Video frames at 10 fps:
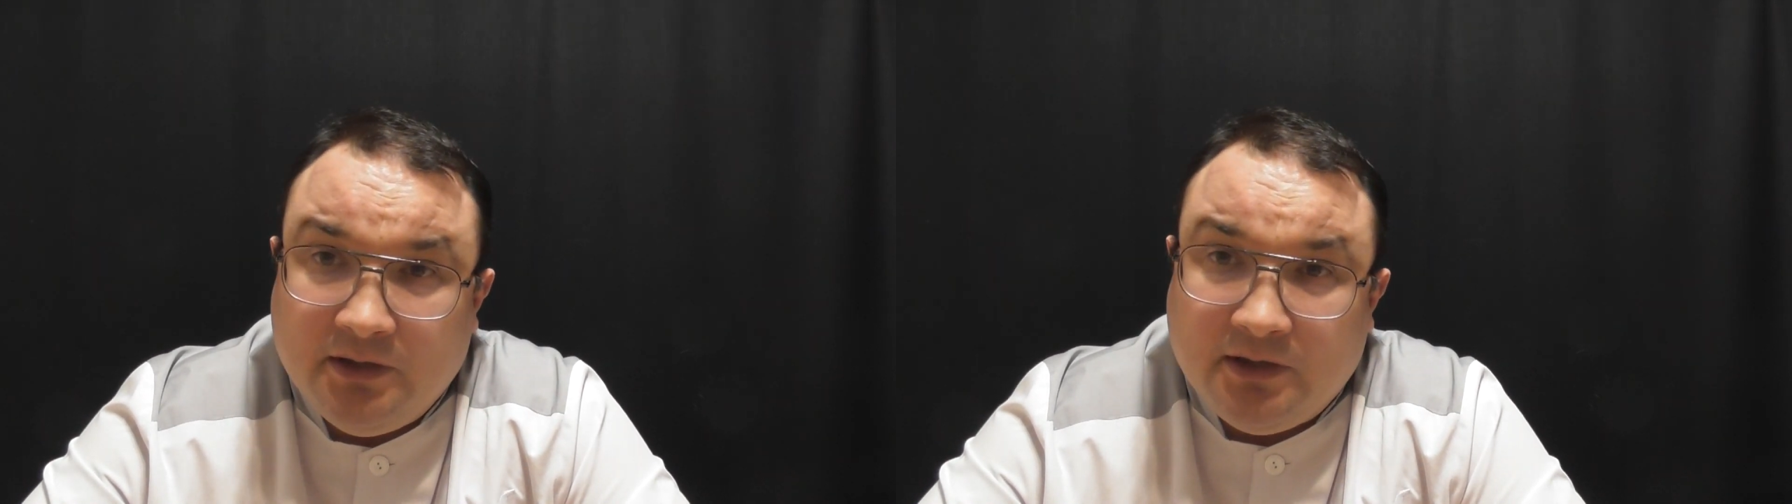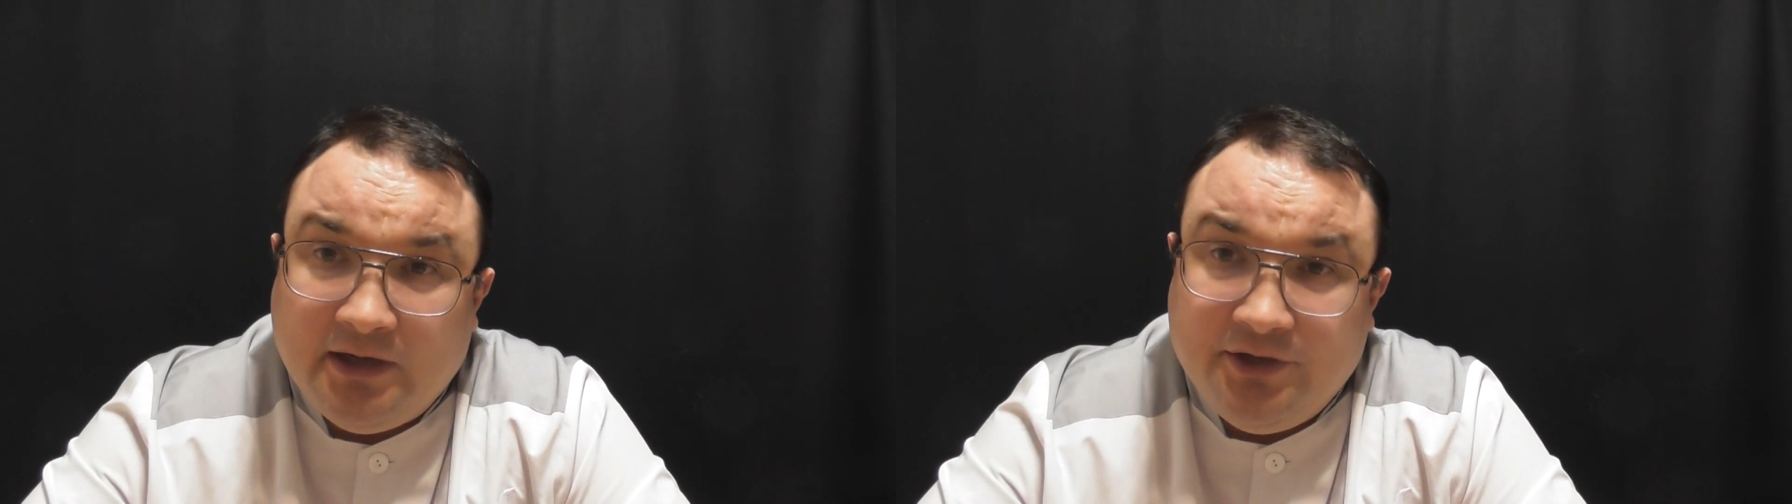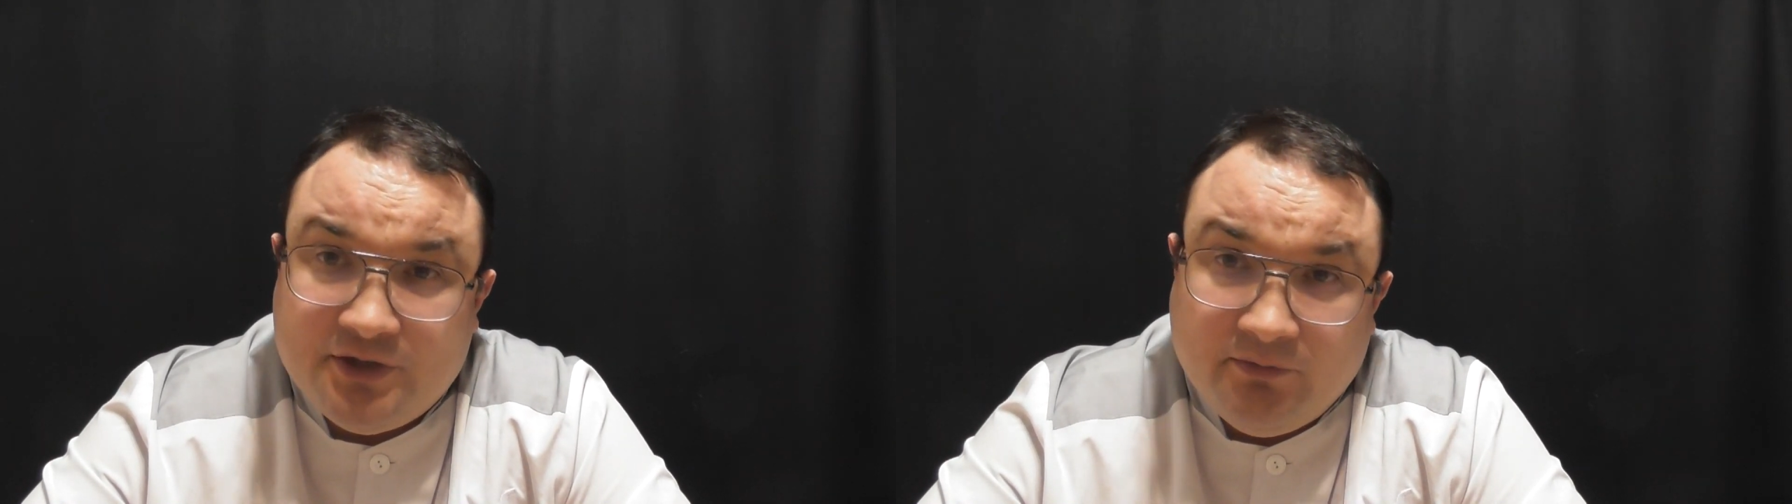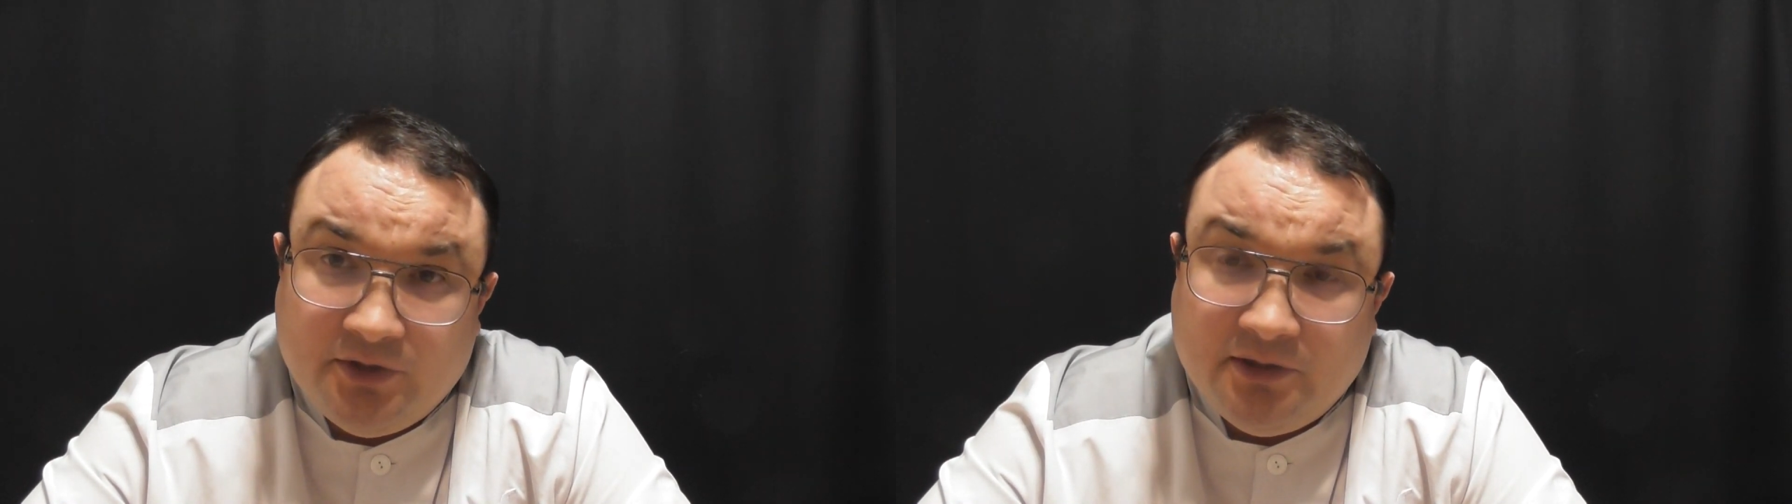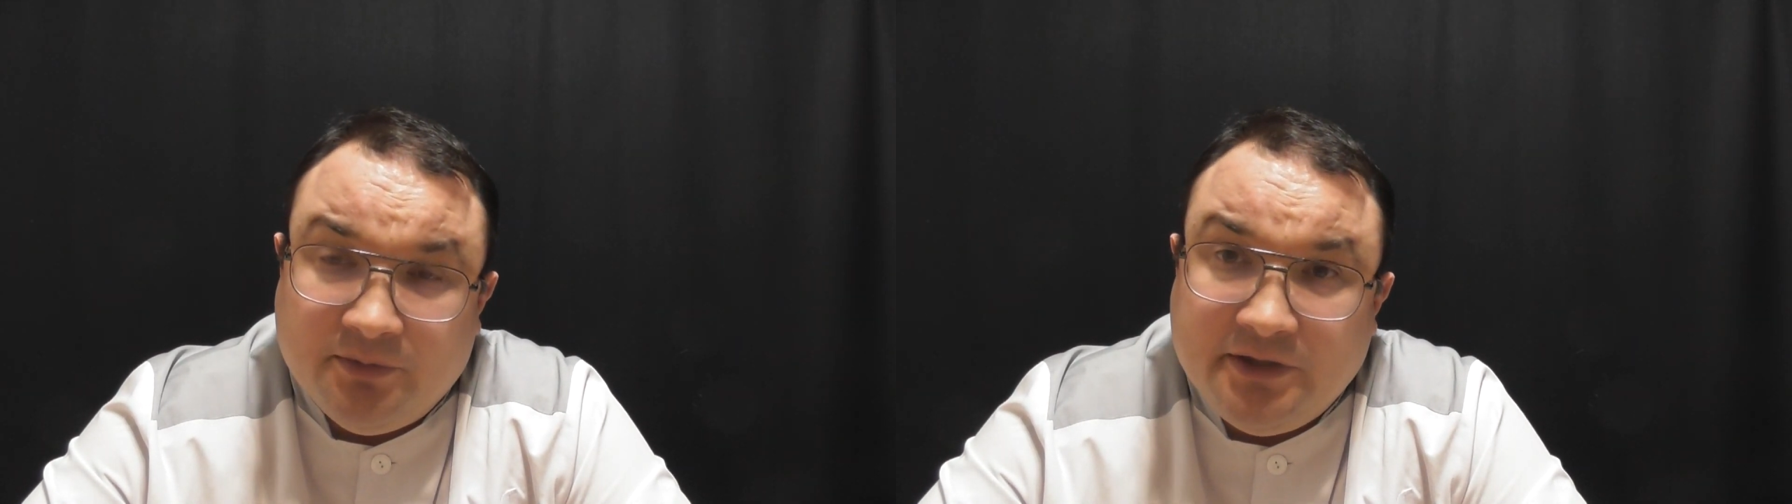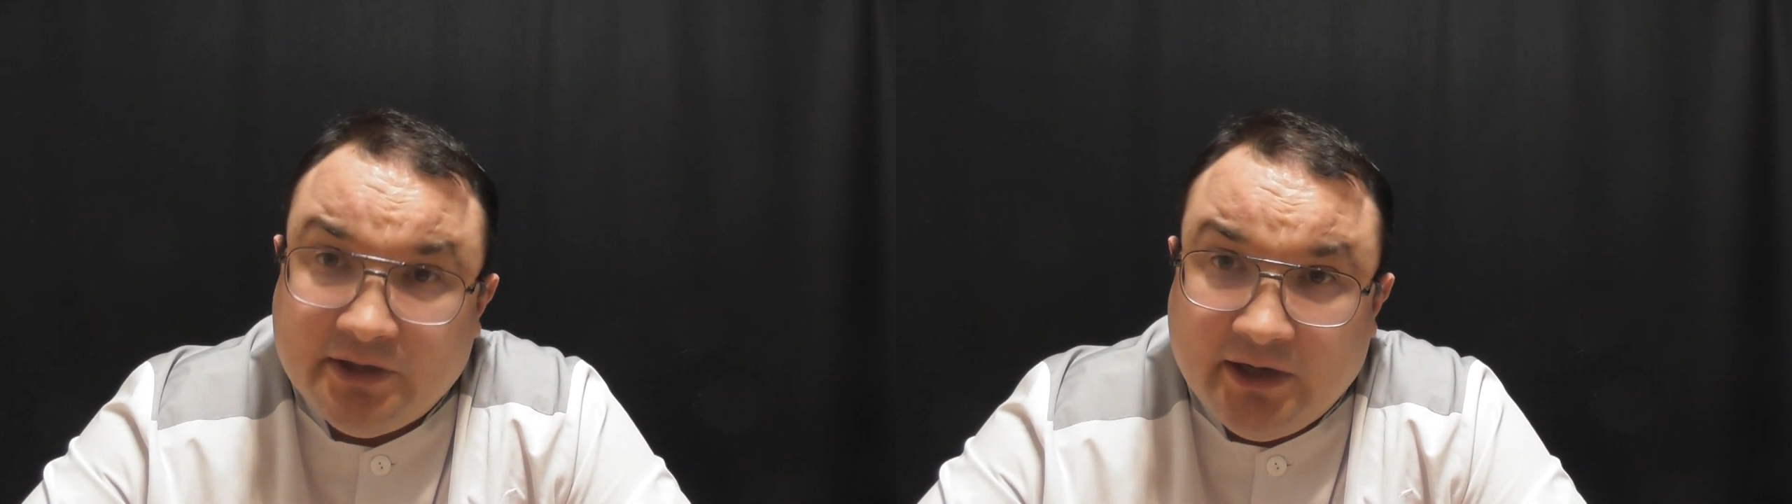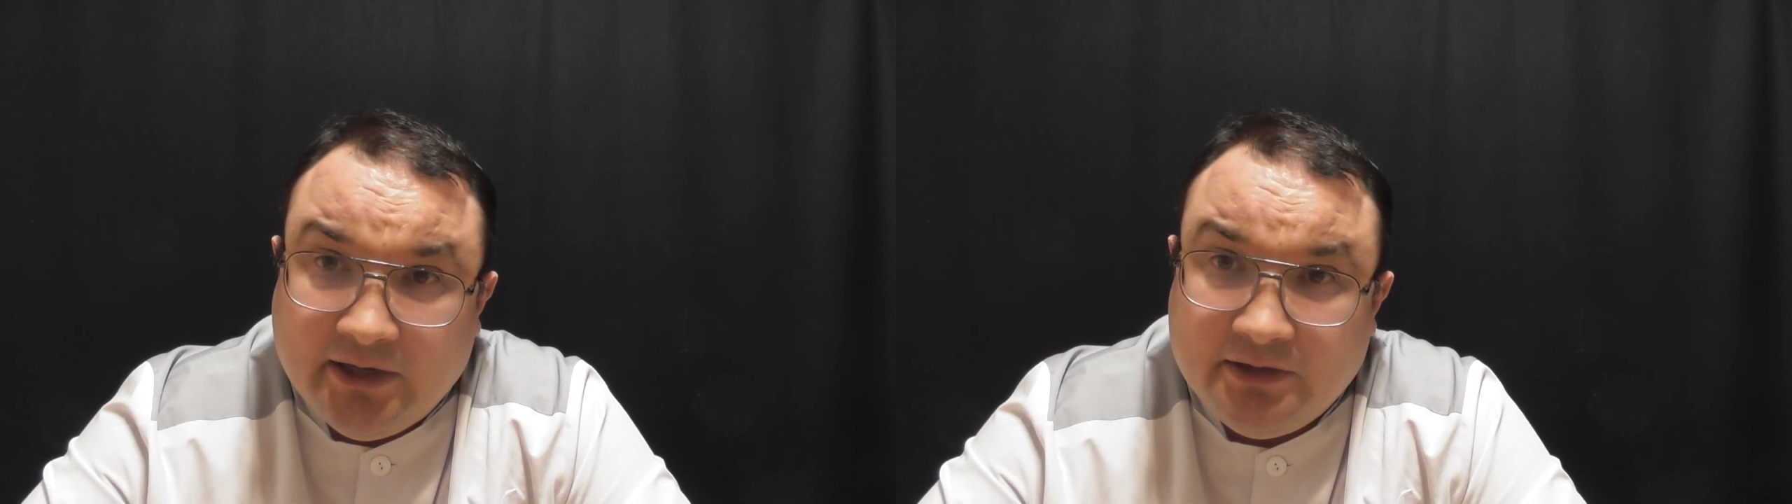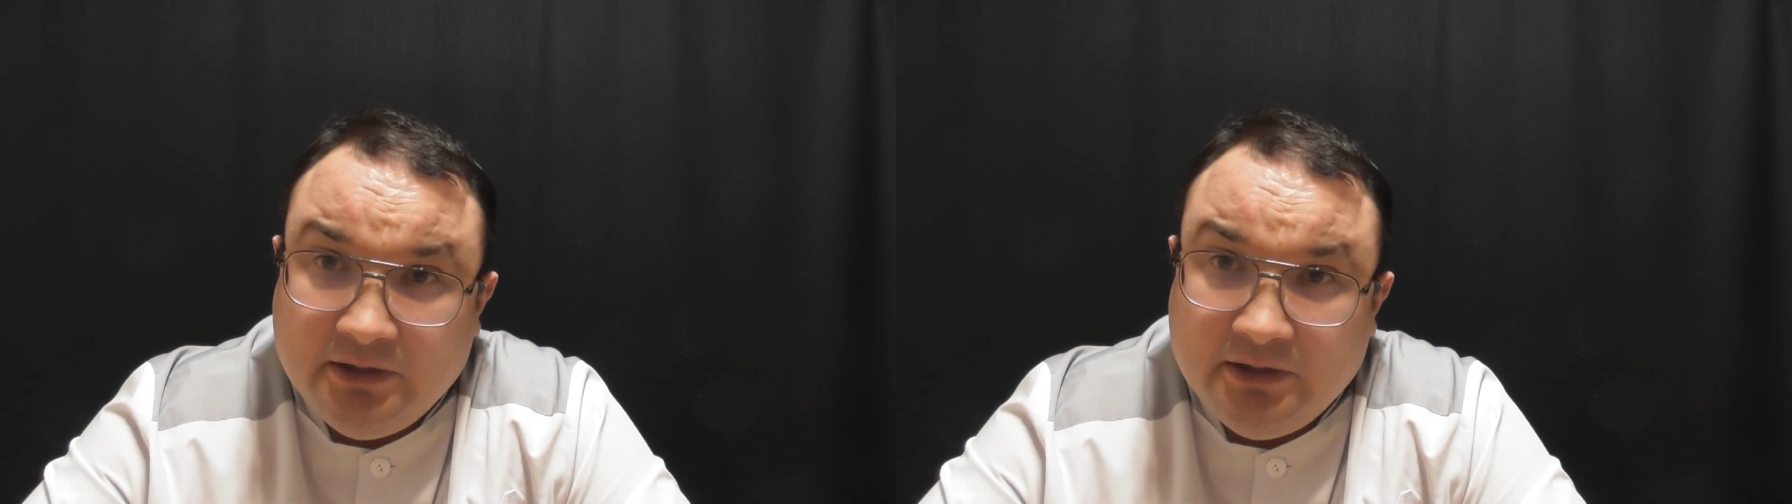Therefore, Condylomas